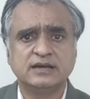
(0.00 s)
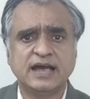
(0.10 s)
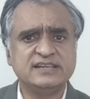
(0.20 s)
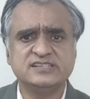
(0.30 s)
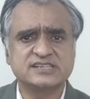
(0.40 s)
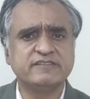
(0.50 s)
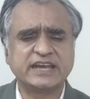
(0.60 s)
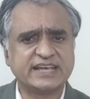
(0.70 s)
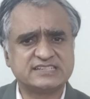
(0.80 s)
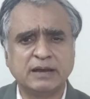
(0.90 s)
I'll just give
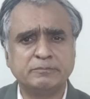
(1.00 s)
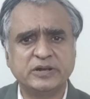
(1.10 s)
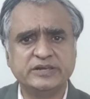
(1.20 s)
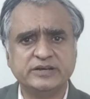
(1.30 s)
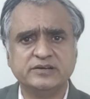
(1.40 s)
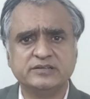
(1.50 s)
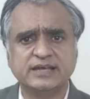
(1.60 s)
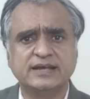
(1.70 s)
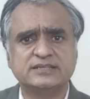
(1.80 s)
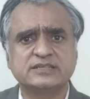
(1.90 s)
an example here
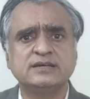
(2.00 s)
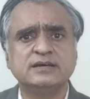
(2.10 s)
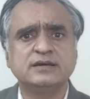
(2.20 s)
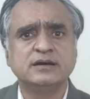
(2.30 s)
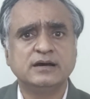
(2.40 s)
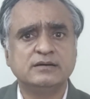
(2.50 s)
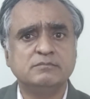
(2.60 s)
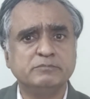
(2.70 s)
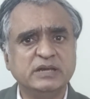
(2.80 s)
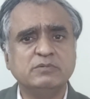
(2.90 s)
that
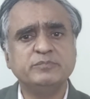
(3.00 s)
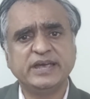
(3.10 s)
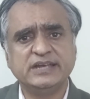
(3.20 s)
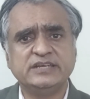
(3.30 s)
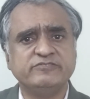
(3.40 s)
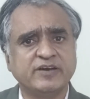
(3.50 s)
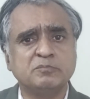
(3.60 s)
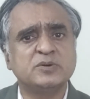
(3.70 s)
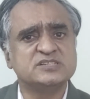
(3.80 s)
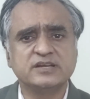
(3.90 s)
minimum
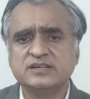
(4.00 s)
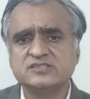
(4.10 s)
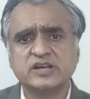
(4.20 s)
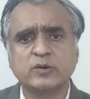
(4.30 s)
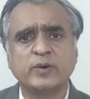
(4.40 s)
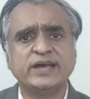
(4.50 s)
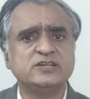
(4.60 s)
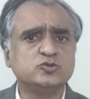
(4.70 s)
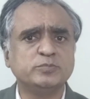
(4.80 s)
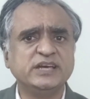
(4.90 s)
85% is
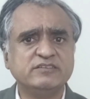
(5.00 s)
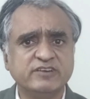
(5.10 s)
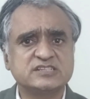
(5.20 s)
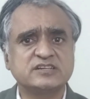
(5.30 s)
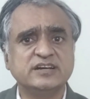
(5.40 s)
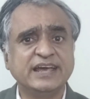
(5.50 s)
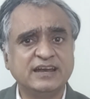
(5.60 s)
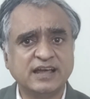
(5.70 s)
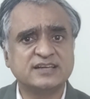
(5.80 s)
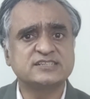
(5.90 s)
required to be invested
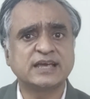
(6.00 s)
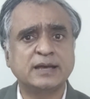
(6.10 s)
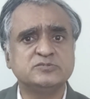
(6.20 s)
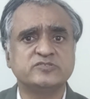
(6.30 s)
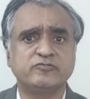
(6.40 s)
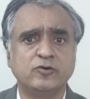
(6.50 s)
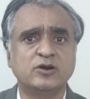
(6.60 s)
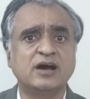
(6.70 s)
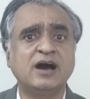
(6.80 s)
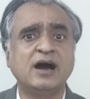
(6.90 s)
in large caps
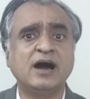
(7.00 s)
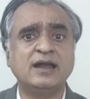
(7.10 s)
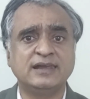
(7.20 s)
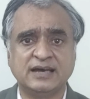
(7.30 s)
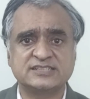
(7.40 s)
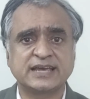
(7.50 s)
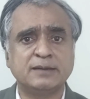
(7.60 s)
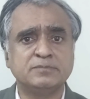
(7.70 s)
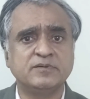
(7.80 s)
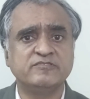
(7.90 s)
for a large
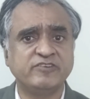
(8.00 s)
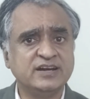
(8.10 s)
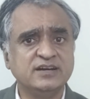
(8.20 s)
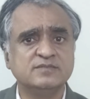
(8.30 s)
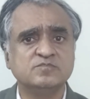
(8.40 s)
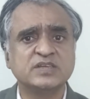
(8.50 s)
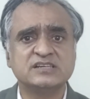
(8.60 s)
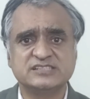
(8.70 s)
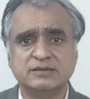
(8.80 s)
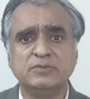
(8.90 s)
cap fund.
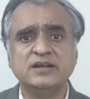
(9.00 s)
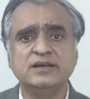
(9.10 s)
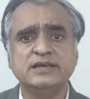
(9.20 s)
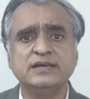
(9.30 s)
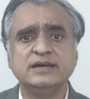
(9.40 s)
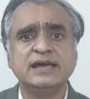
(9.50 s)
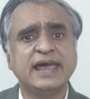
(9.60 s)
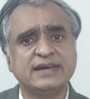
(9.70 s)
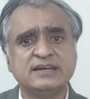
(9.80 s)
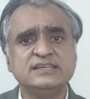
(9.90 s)
Similarly,
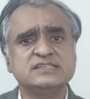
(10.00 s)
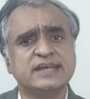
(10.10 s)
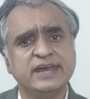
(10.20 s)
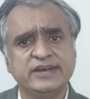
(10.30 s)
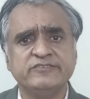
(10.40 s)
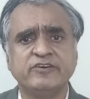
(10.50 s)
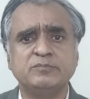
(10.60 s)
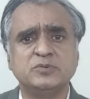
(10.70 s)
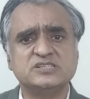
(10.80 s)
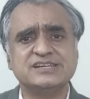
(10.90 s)
at least
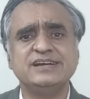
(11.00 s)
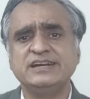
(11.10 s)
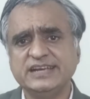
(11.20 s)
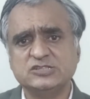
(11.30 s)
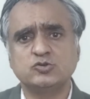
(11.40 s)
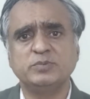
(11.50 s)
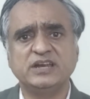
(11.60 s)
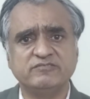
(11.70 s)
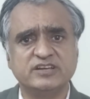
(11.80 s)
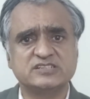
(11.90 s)
85% needs to be
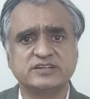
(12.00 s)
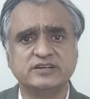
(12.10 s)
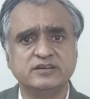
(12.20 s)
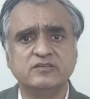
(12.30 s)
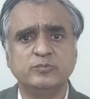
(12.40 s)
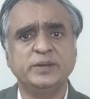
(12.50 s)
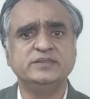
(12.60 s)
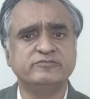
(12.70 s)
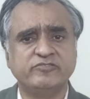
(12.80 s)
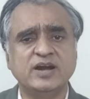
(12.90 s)
invested when
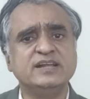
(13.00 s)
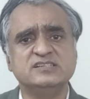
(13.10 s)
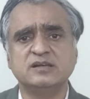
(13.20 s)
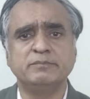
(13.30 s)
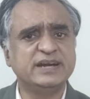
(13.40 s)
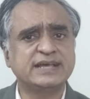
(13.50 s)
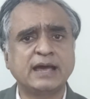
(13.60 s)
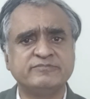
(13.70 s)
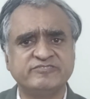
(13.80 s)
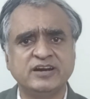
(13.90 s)
the fund is a mid
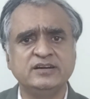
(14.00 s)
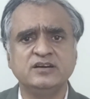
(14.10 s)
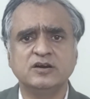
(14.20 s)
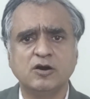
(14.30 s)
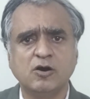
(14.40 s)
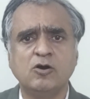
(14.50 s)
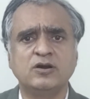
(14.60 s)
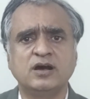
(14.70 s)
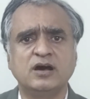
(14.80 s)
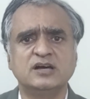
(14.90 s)
cap fund
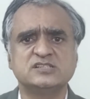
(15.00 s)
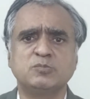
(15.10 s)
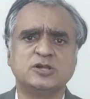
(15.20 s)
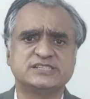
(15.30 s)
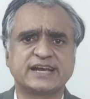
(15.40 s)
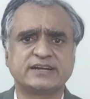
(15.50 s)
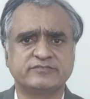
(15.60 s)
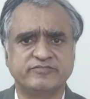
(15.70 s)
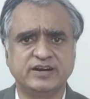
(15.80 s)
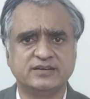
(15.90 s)
or a small
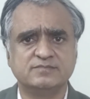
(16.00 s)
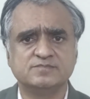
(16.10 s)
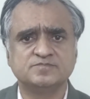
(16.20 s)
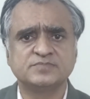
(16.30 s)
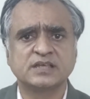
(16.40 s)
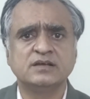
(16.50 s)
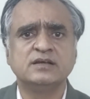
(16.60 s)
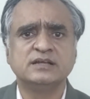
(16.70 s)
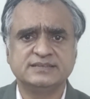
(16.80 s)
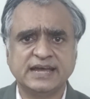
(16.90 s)
sector fund.
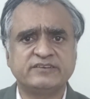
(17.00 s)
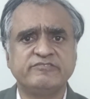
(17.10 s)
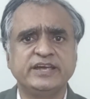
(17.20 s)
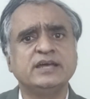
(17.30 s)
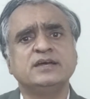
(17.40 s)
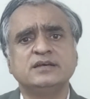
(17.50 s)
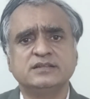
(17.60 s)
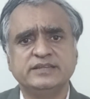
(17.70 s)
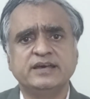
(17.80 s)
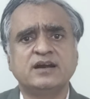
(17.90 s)
That way,
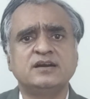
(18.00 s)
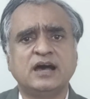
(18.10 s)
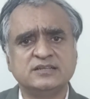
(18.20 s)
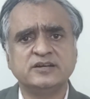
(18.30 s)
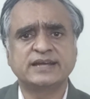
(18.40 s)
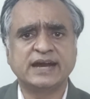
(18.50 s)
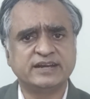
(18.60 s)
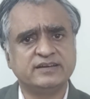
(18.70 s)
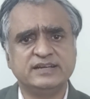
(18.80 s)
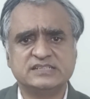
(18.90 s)
there are other
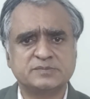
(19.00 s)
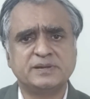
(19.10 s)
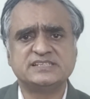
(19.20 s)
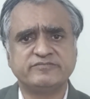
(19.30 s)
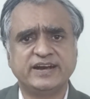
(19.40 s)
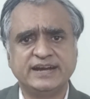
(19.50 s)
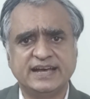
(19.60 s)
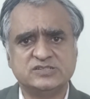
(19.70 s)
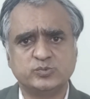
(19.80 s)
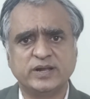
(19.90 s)
categories specified
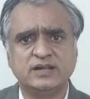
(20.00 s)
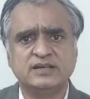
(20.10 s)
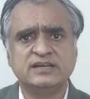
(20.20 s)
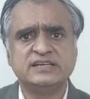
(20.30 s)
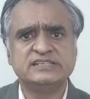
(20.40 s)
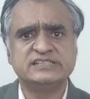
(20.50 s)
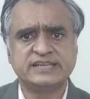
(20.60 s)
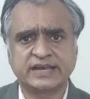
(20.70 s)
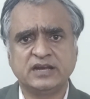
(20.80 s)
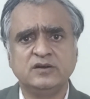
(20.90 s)
as well.
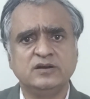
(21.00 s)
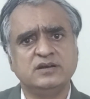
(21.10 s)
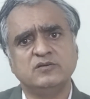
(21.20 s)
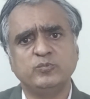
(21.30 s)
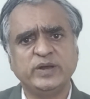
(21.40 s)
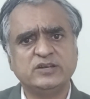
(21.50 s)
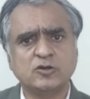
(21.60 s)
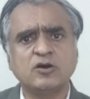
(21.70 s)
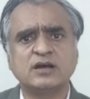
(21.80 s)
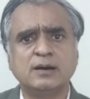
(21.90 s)
Second, we
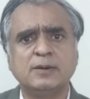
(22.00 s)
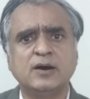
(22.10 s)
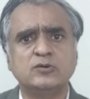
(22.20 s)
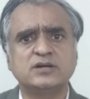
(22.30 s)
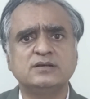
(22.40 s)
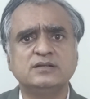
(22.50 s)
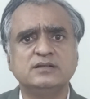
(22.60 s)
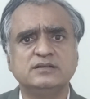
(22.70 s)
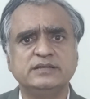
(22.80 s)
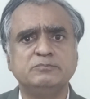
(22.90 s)
talk about
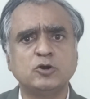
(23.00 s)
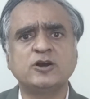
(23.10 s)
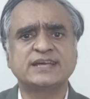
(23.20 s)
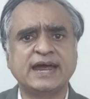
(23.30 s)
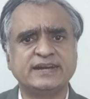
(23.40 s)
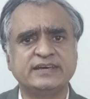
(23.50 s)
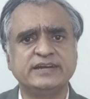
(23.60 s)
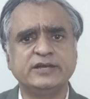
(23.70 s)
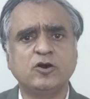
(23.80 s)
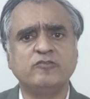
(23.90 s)
the broad
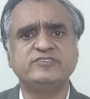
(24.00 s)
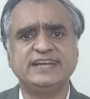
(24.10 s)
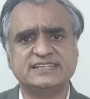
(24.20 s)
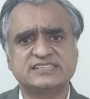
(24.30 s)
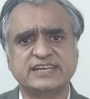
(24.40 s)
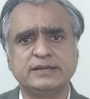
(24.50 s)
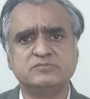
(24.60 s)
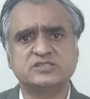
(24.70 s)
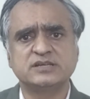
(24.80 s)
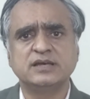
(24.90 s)
category of debt
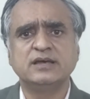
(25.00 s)
schemes.